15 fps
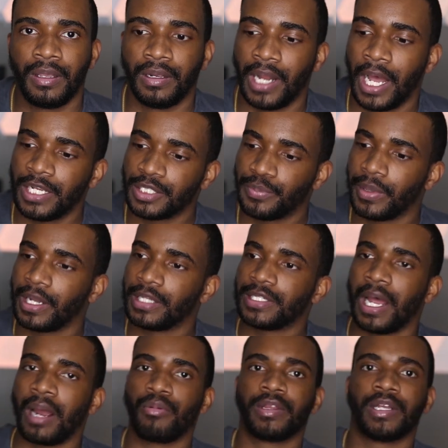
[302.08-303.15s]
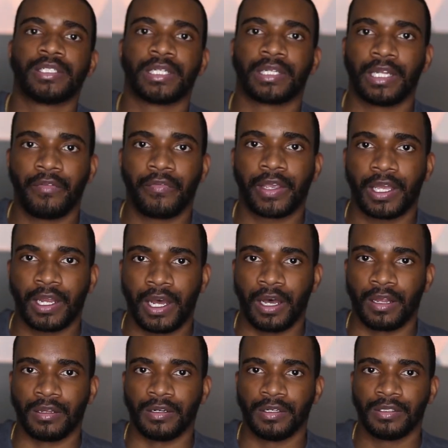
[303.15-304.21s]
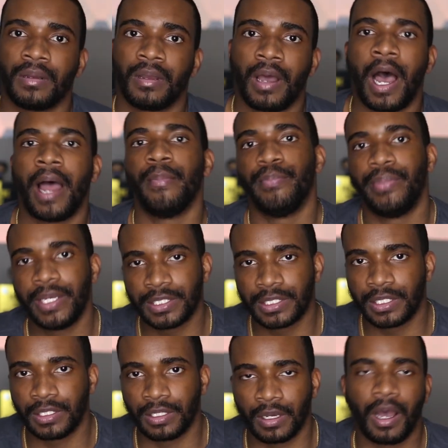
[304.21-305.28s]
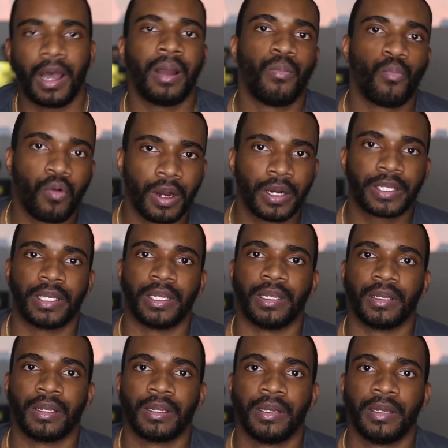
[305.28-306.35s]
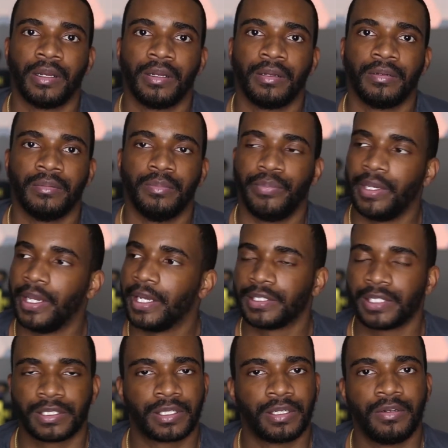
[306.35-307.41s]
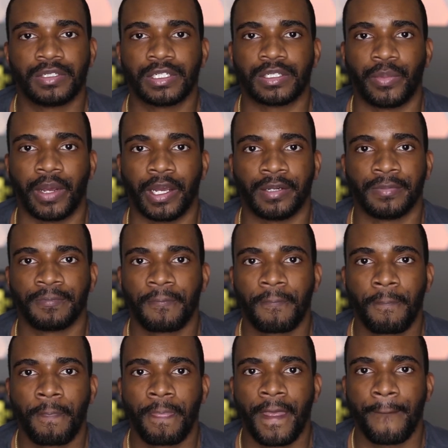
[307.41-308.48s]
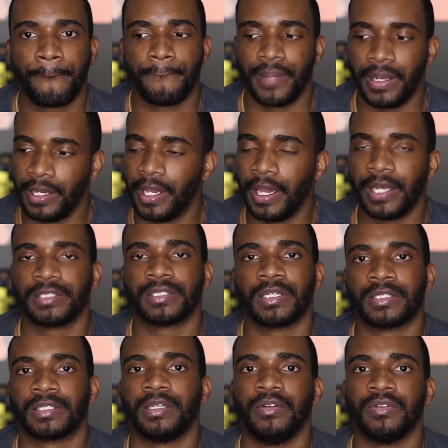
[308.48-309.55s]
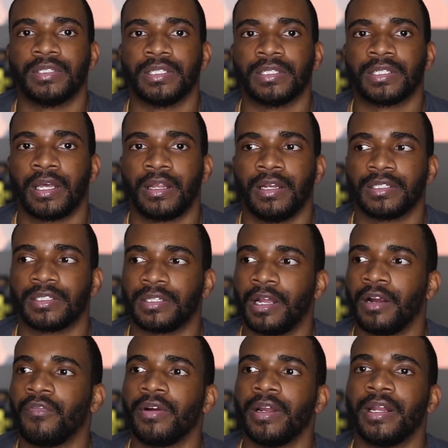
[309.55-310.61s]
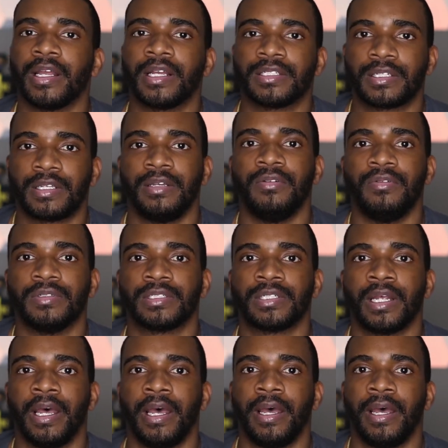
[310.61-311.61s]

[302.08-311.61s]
You're not spending time with your significant other. I'm busy. I'm working. BS excuses, man. BS excuses. There's never an excuse.